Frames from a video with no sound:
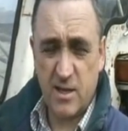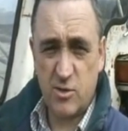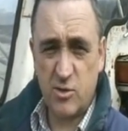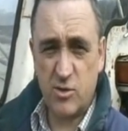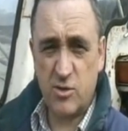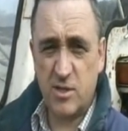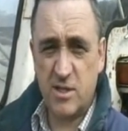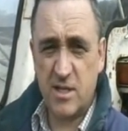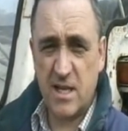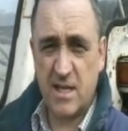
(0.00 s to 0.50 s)

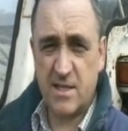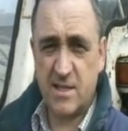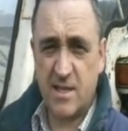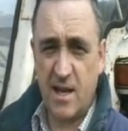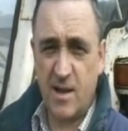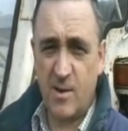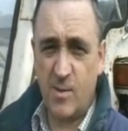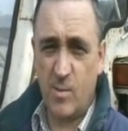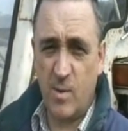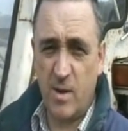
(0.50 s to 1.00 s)
just to test
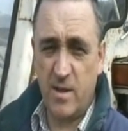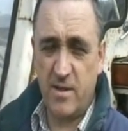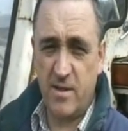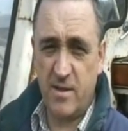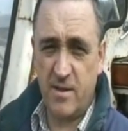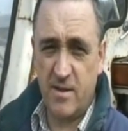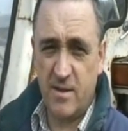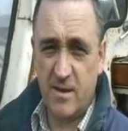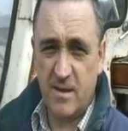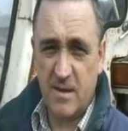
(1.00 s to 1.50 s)
out
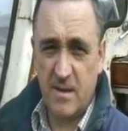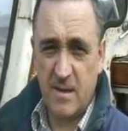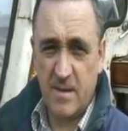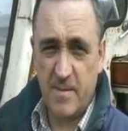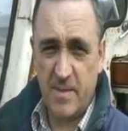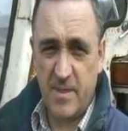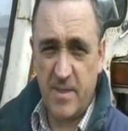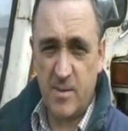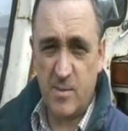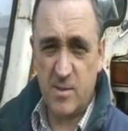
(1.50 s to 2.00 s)
whether
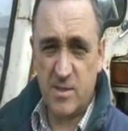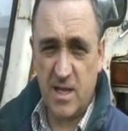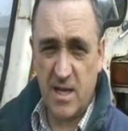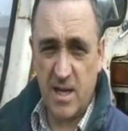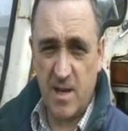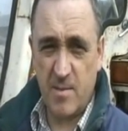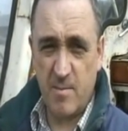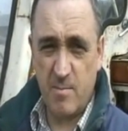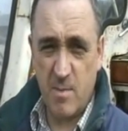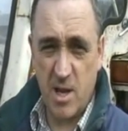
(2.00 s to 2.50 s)
there was
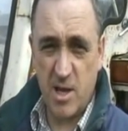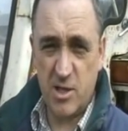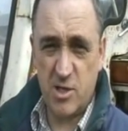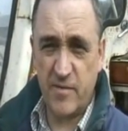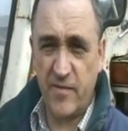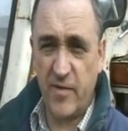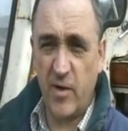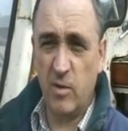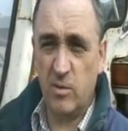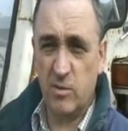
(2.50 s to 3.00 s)
any
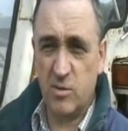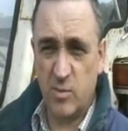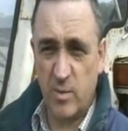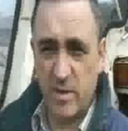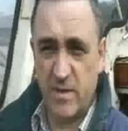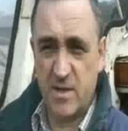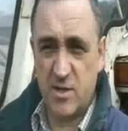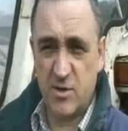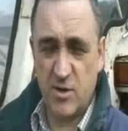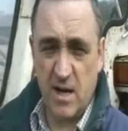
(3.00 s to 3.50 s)
major faults
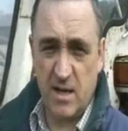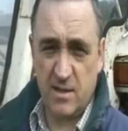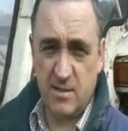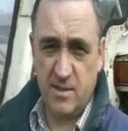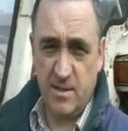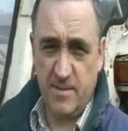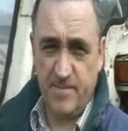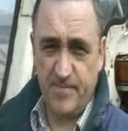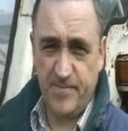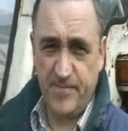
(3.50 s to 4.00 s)
with the
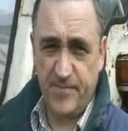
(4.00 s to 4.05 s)
tractor.